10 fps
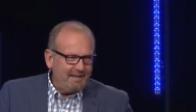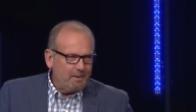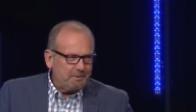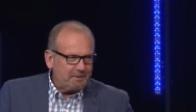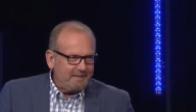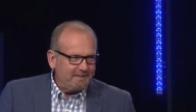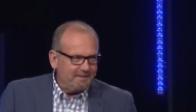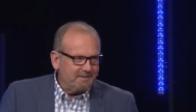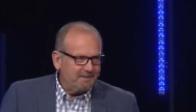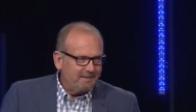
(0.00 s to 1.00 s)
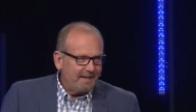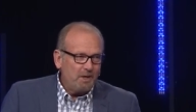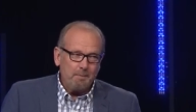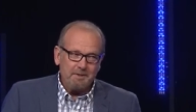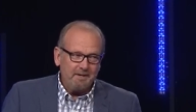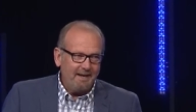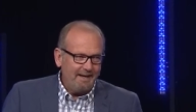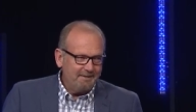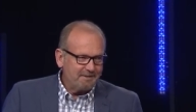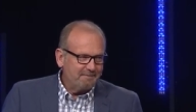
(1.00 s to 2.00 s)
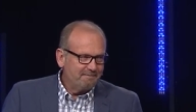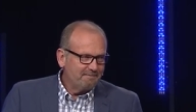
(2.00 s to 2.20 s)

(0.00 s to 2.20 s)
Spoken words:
to help Teresa is you got to open your eyes.